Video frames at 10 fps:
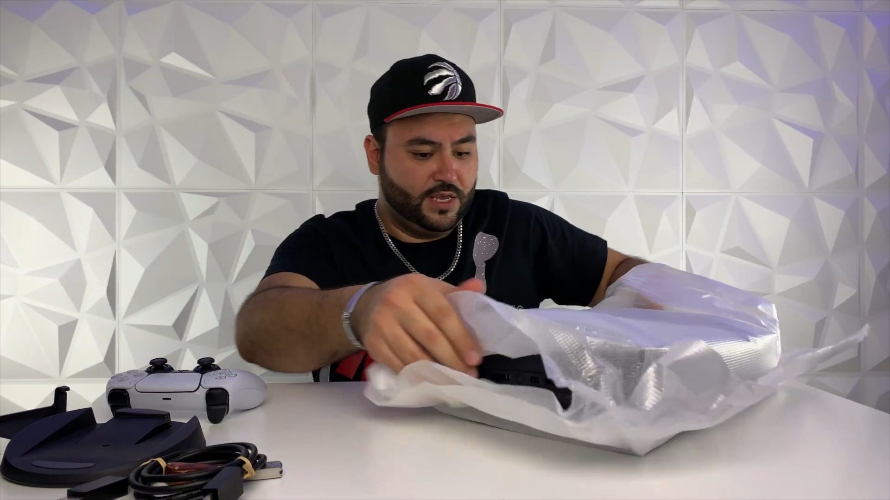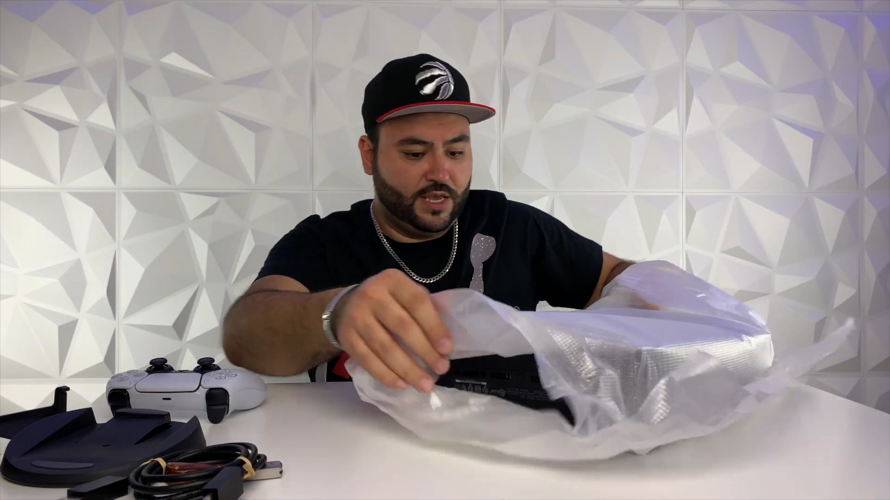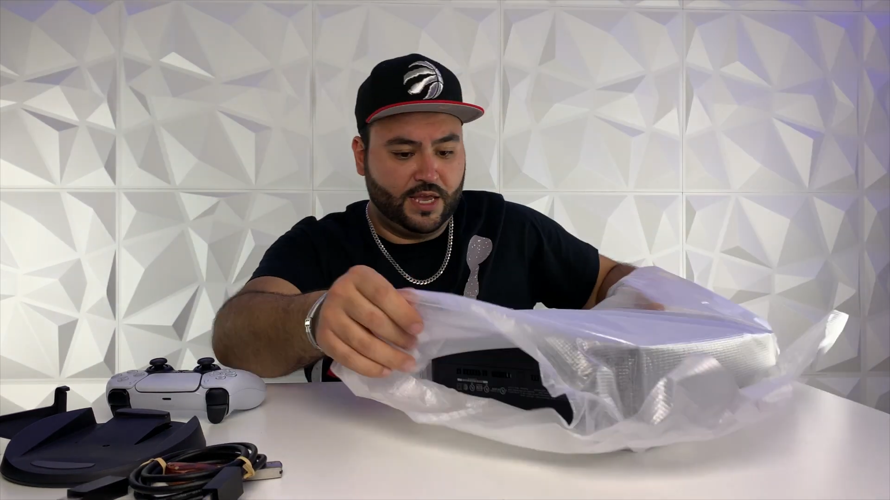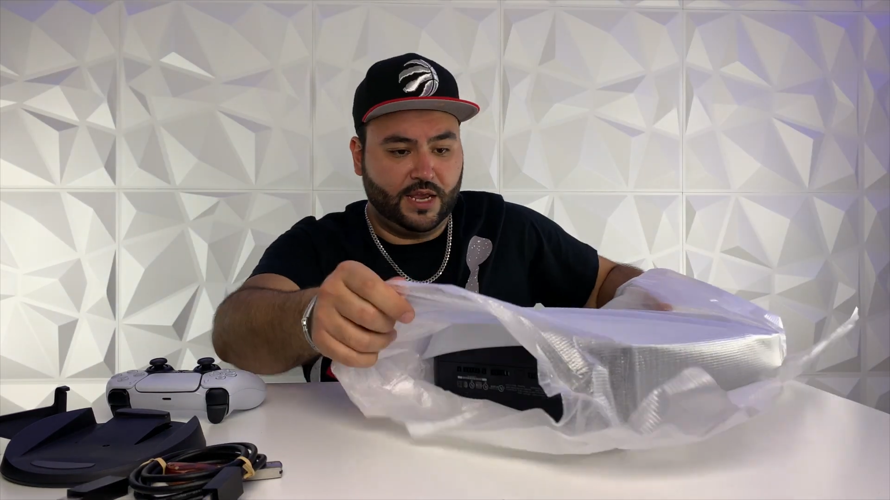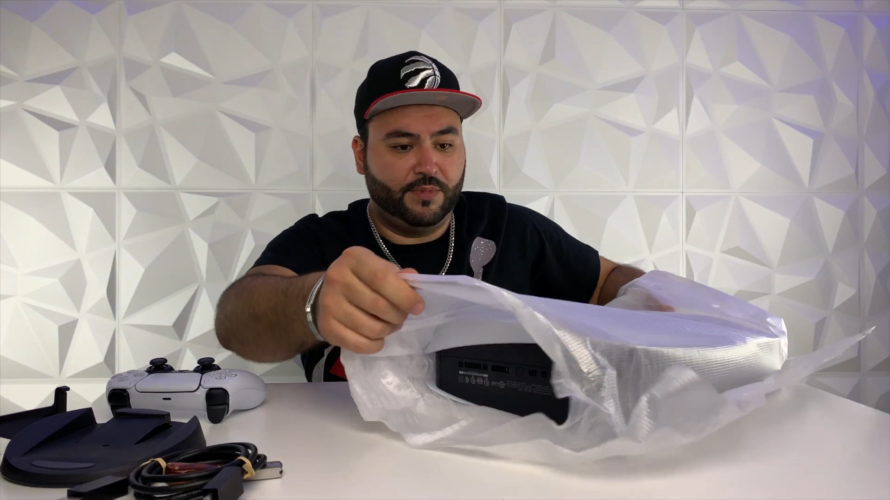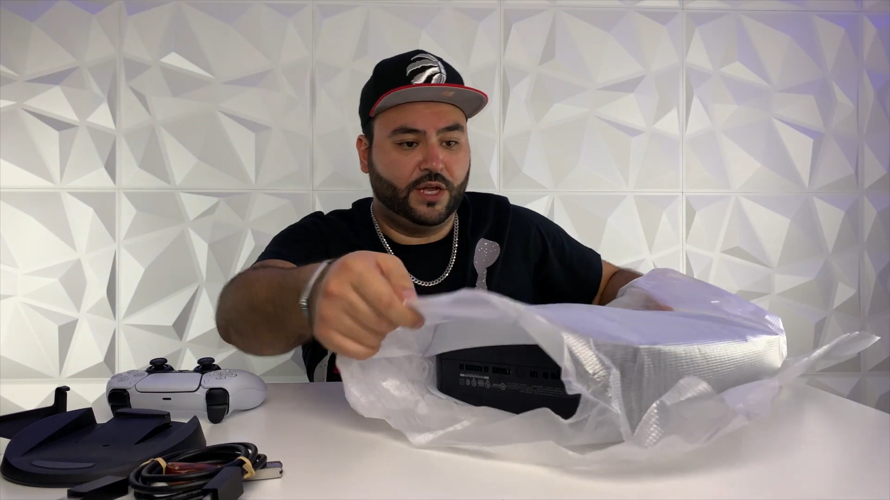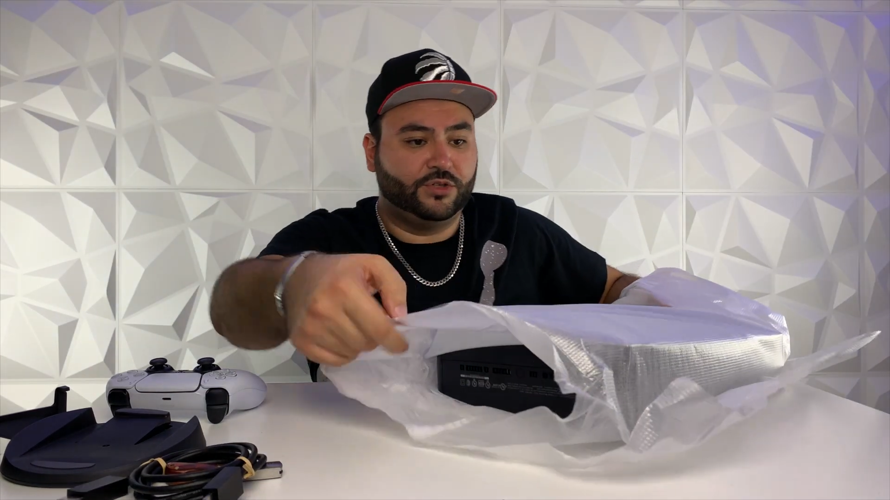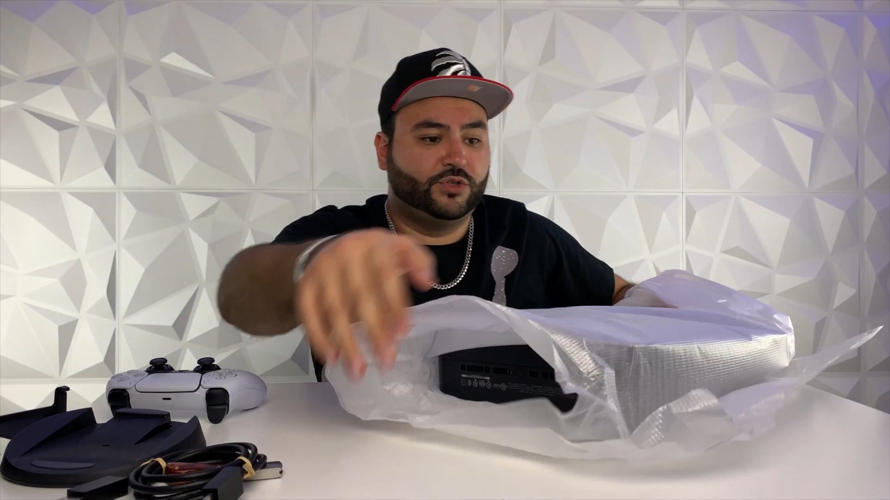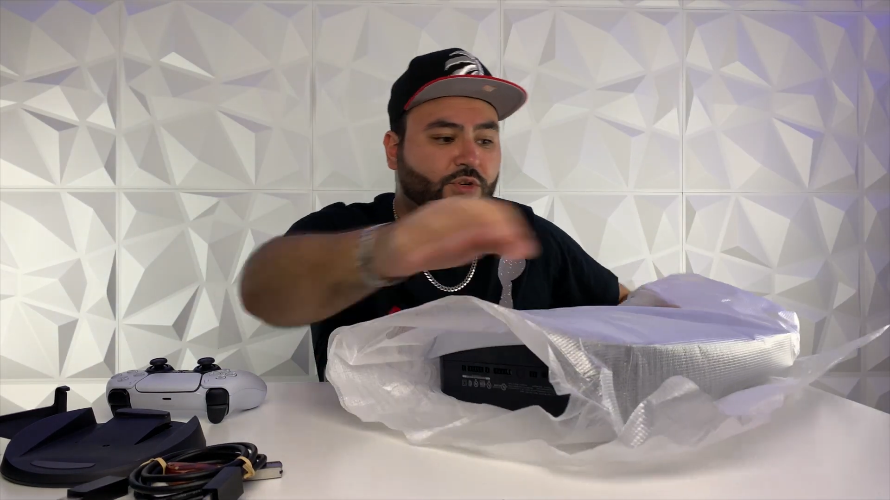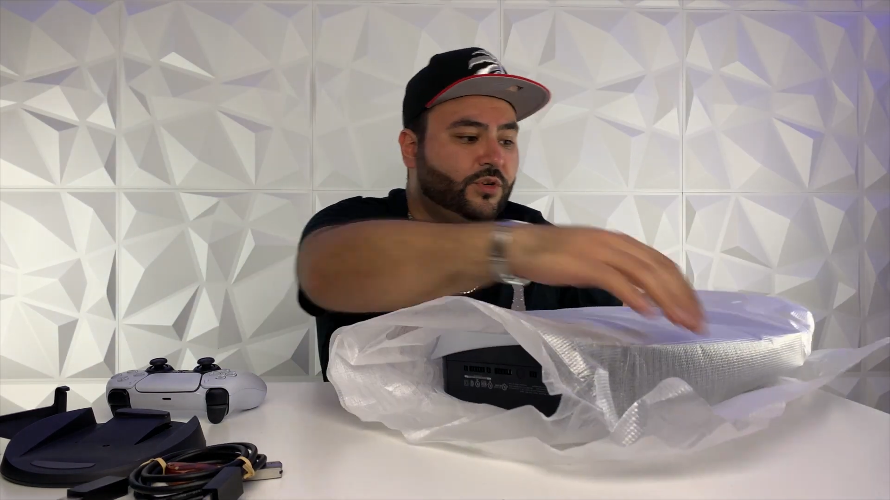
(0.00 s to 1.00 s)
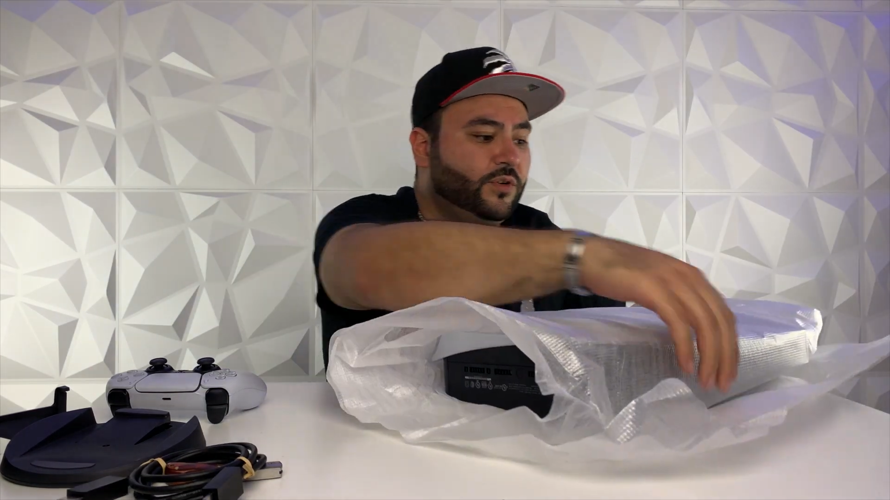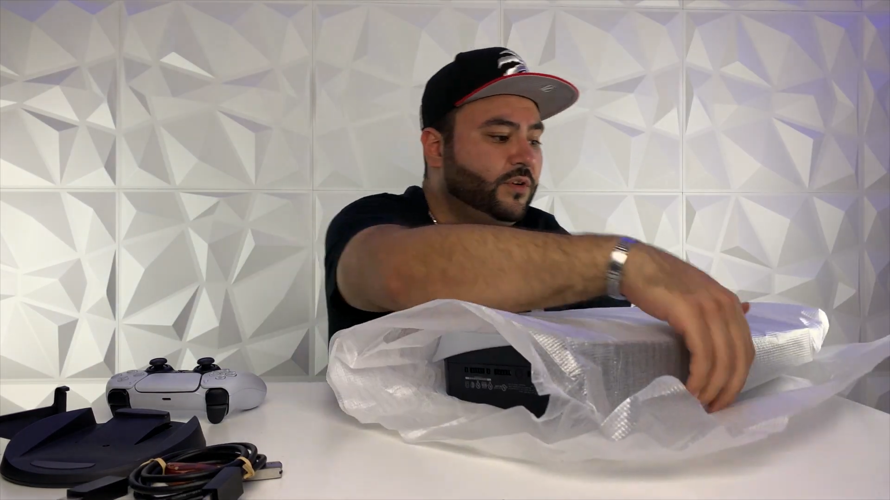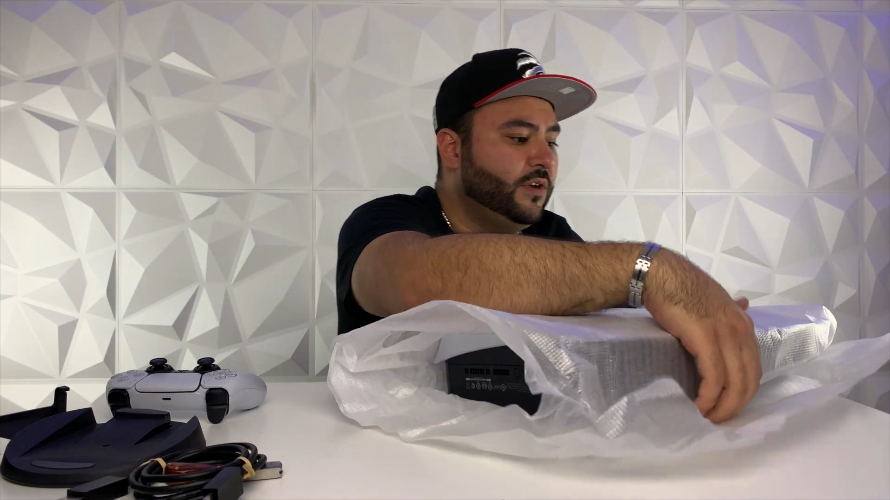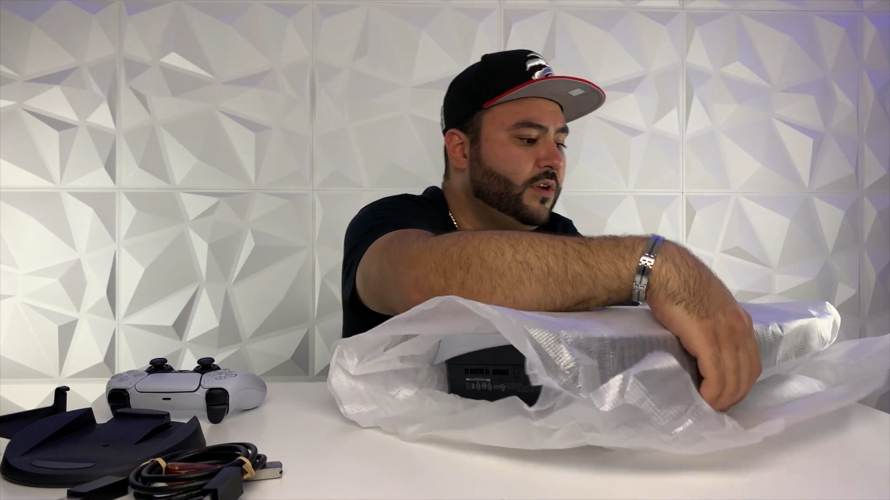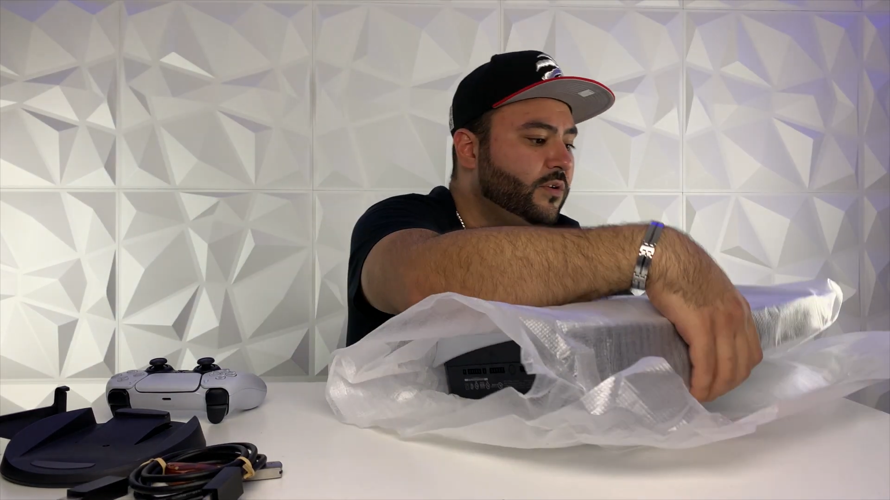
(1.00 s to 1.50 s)
and I'm not sure
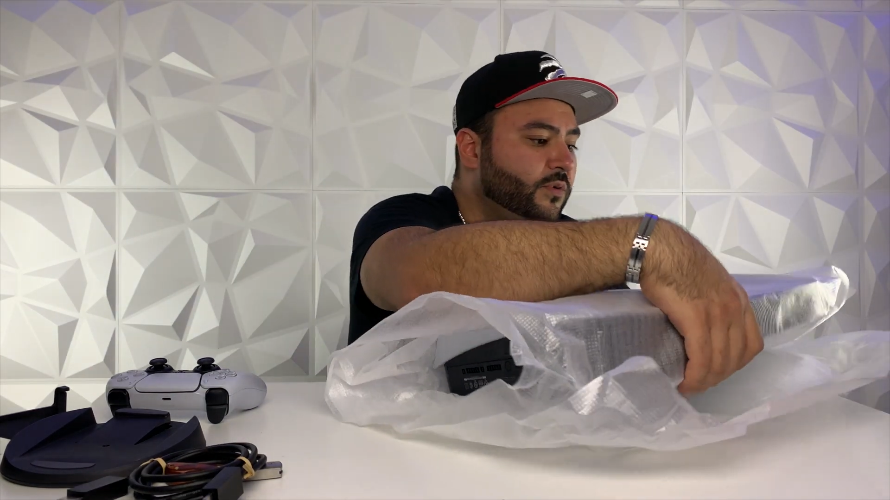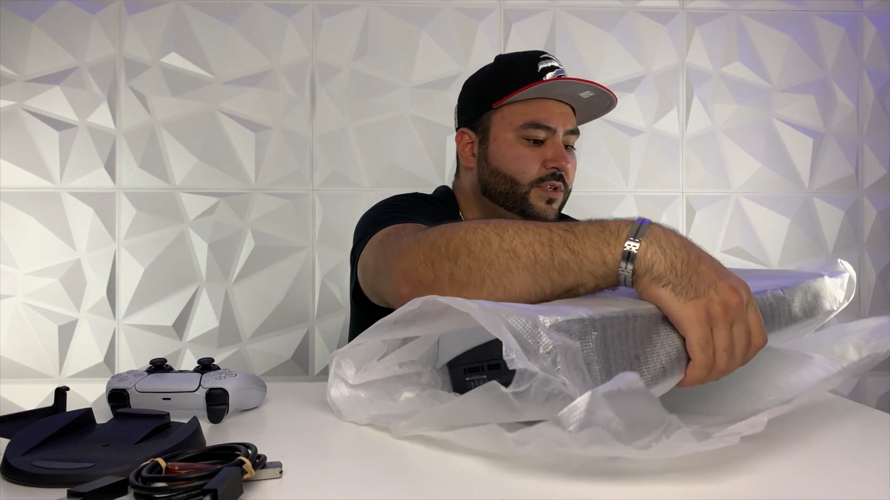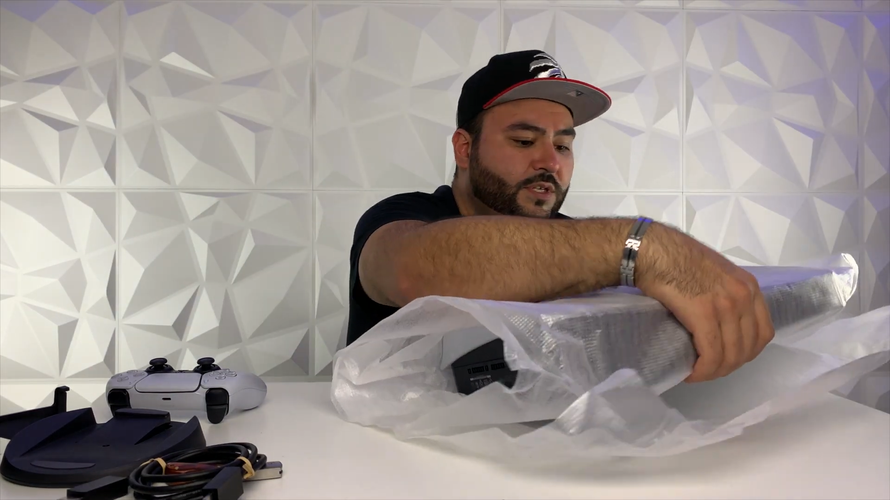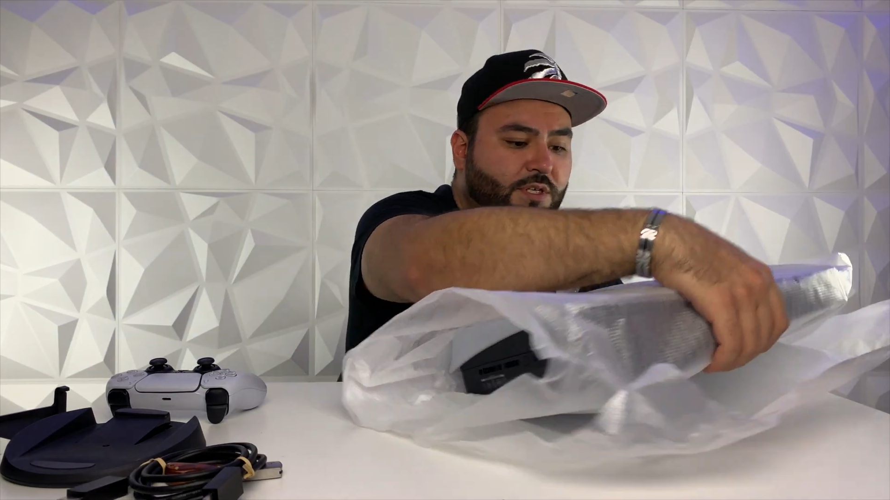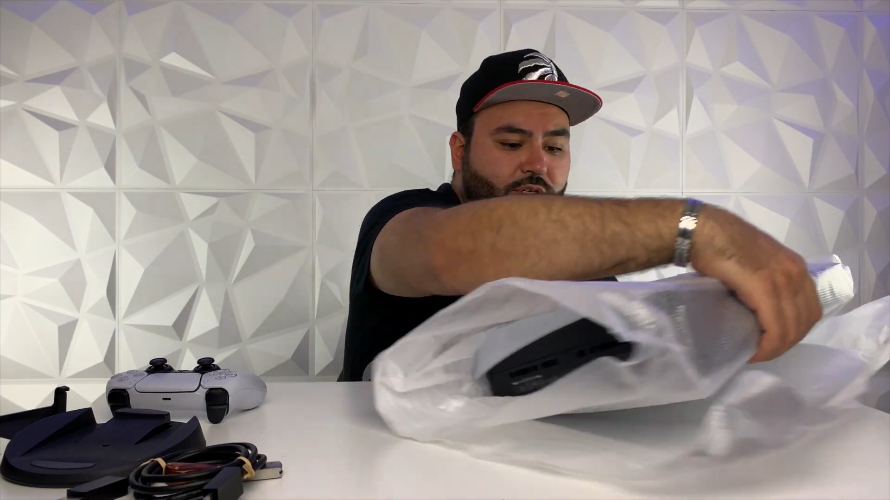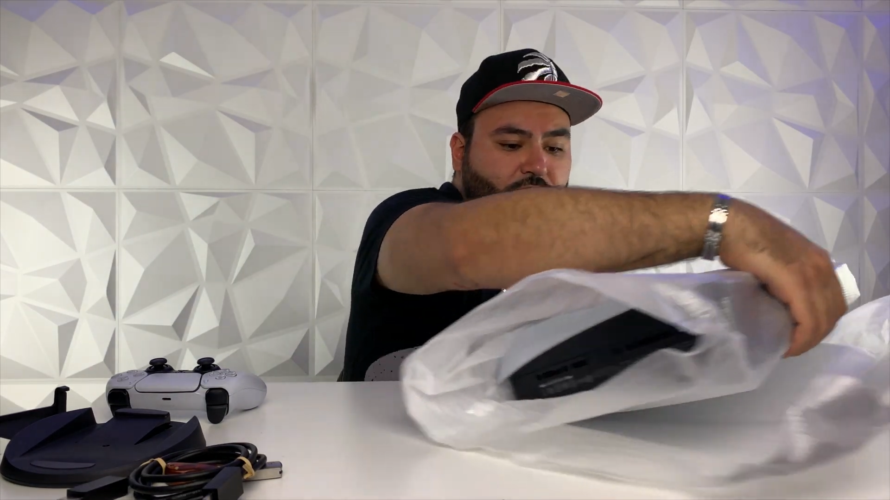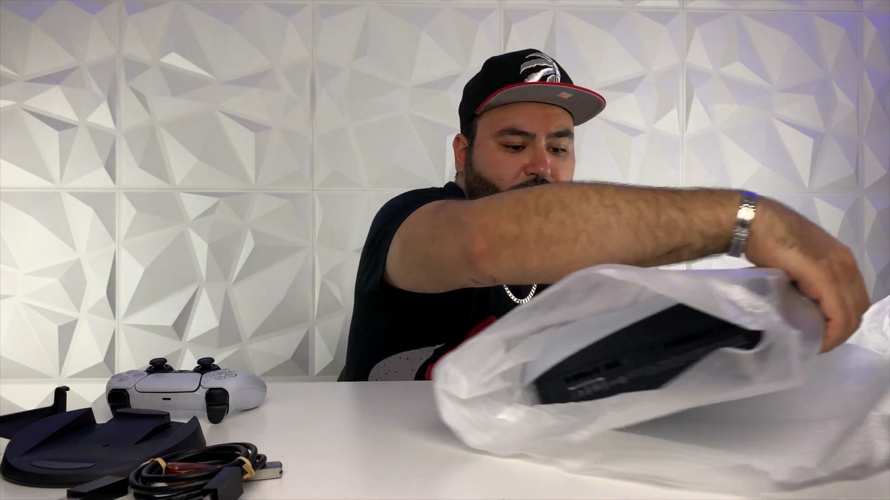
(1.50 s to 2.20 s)
what's the easiest.